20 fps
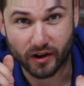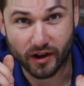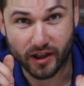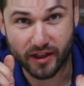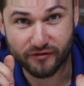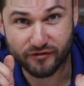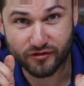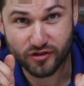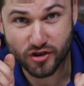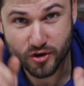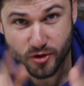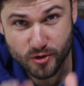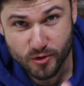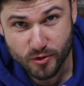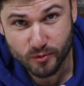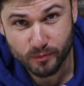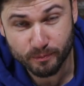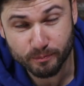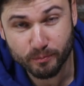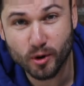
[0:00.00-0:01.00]
If
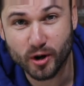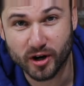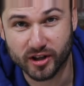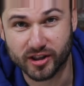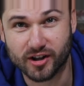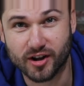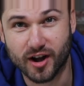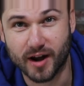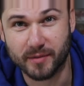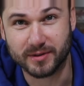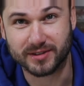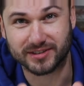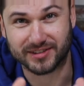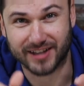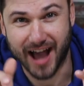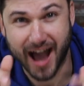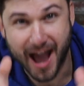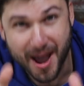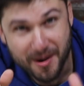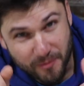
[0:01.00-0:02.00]
you put in the comments,
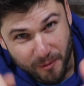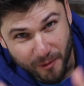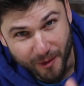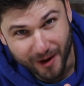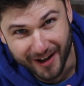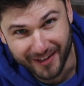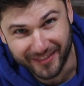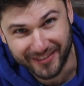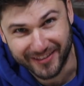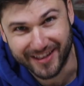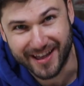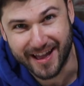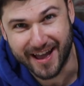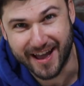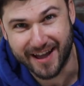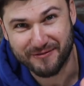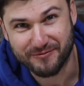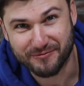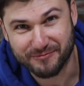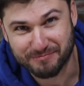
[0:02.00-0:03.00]
I want
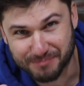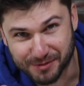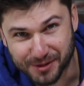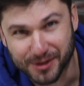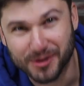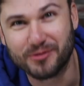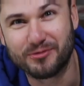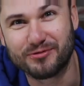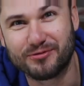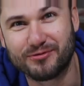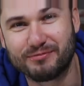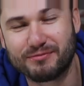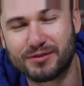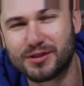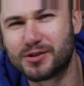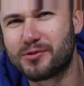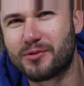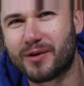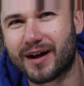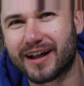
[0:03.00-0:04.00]
a blue,
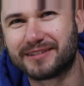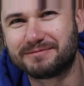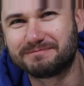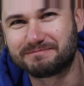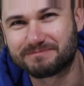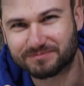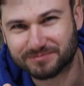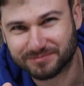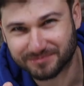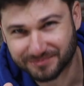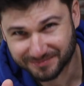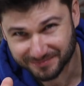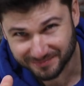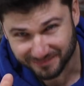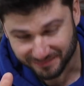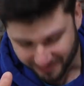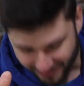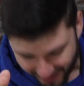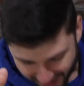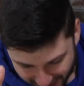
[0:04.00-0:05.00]
blue what? It's
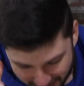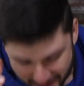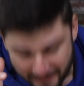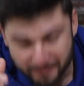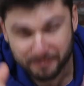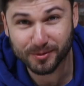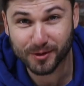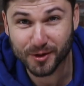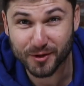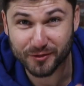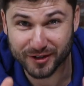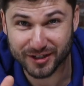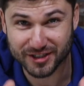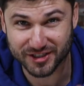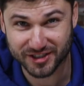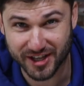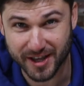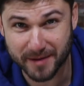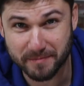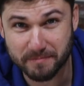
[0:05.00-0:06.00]
bluefish dip. Bluefish
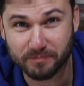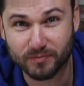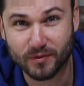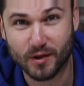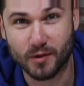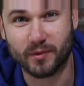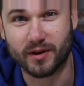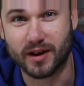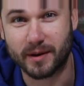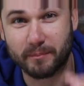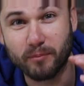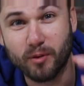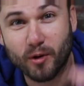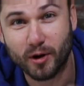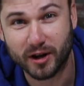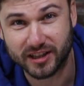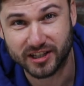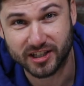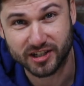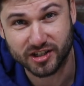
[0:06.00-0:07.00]
dip. We're gonna
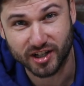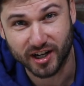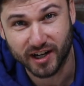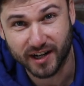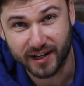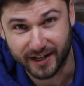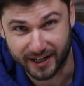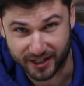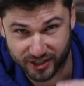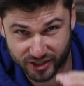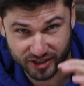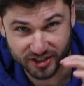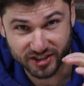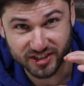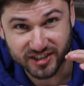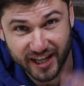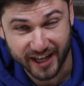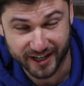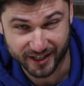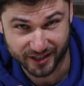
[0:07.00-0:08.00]
put it in the jar and
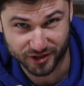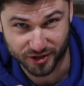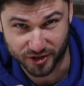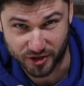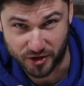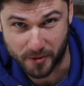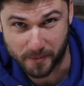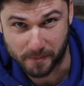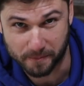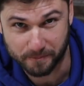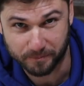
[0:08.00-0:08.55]
just send it to you.